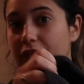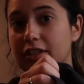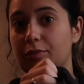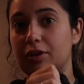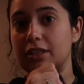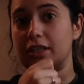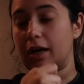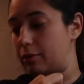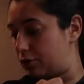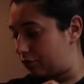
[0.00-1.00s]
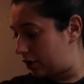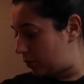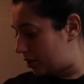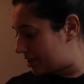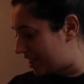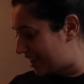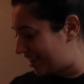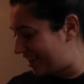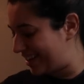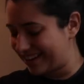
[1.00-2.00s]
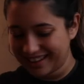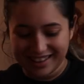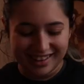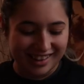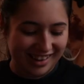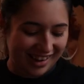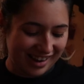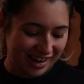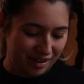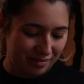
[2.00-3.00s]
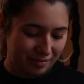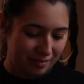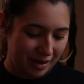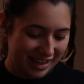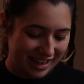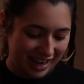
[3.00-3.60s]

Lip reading: and for some reason Domino really wants it. But